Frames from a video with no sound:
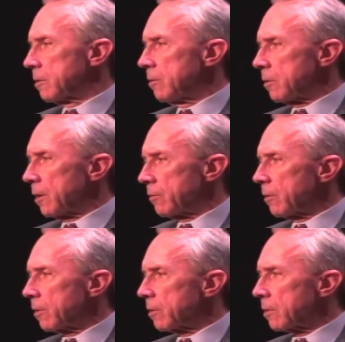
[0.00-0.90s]
you'd have
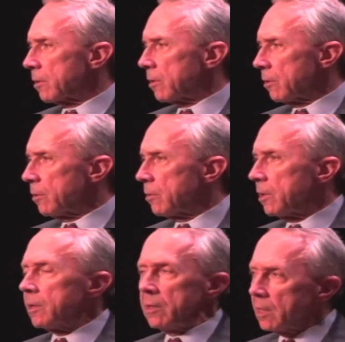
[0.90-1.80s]
to conclude
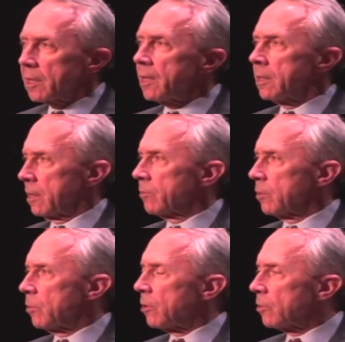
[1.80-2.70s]
you can have
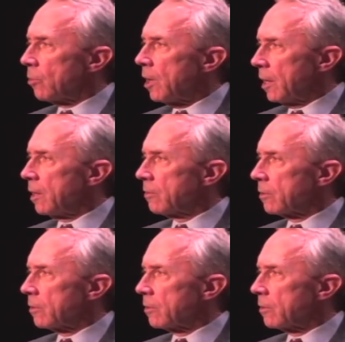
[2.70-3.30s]
it both ways